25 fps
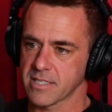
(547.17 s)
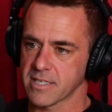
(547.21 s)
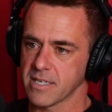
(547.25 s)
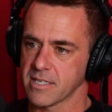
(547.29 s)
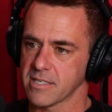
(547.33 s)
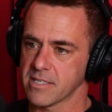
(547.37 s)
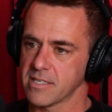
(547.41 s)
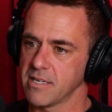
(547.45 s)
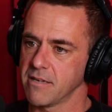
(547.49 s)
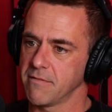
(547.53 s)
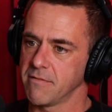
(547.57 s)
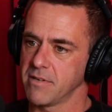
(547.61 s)

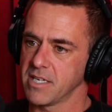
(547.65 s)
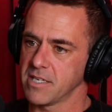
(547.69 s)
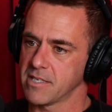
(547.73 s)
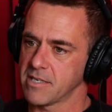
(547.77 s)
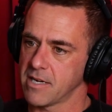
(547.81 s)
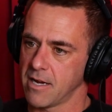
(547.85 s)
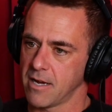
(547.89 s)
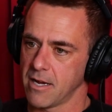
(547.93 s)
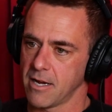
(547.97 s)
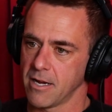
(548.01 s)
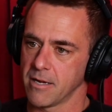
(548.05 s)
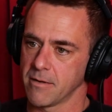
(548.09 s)
getting TV
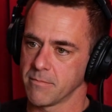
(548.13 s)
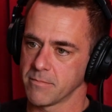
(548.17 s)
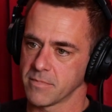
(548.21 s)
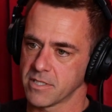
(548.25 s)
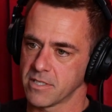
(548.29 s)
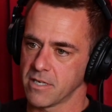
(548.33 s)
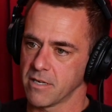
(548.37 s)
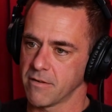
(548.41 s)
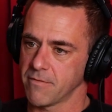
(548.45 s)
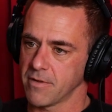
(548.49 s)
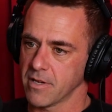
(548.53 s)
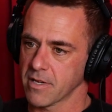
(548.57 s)
time,
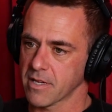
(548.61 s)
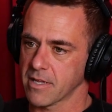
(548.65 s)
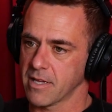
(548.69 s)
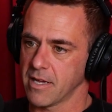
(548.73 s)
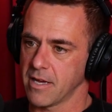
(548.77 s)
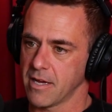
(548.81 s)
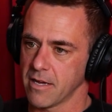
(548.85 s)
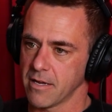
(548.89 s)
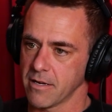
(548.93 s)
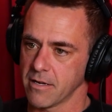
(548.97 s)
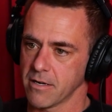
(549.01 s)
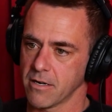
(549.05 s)
stuff like
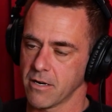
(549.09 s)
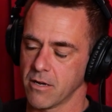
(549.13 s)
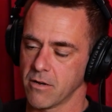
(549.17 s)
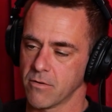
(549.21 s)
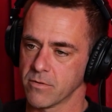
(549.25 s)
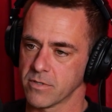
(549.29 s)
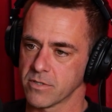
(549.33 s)
that, you know,